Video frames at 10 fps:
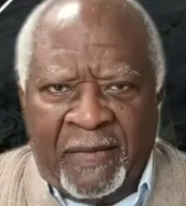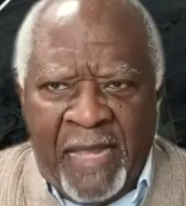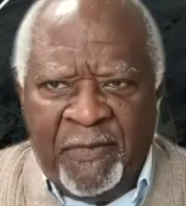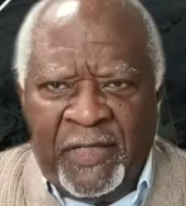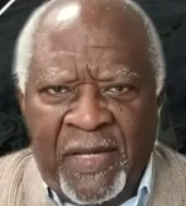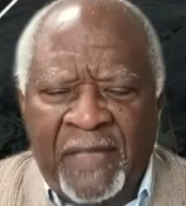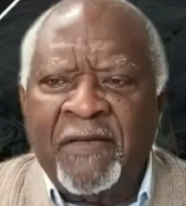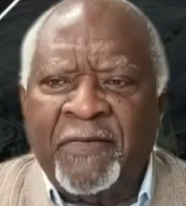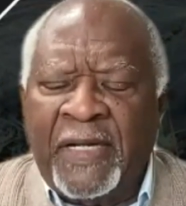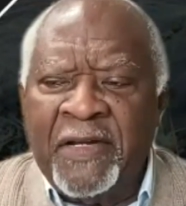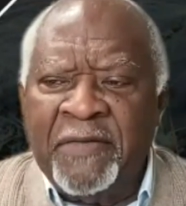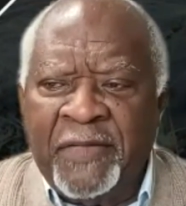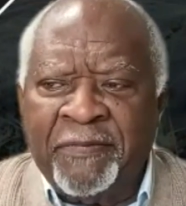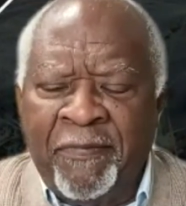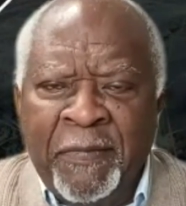climate and
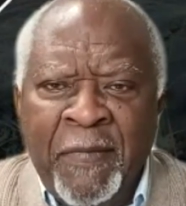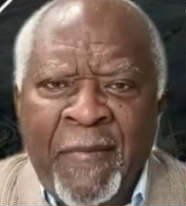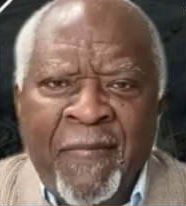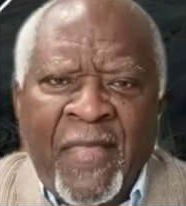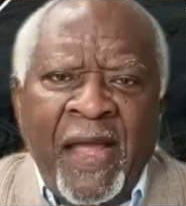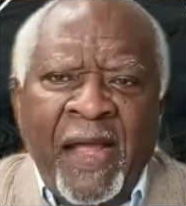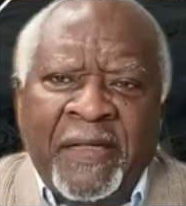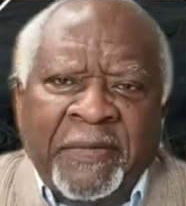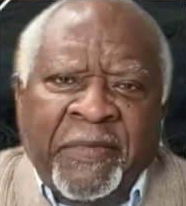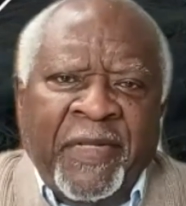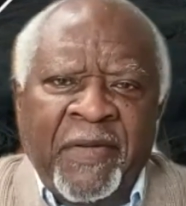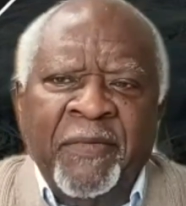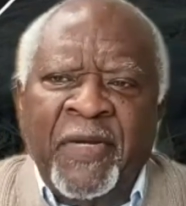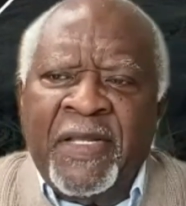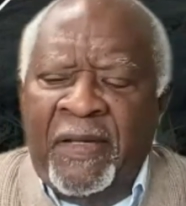environment.
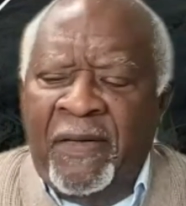But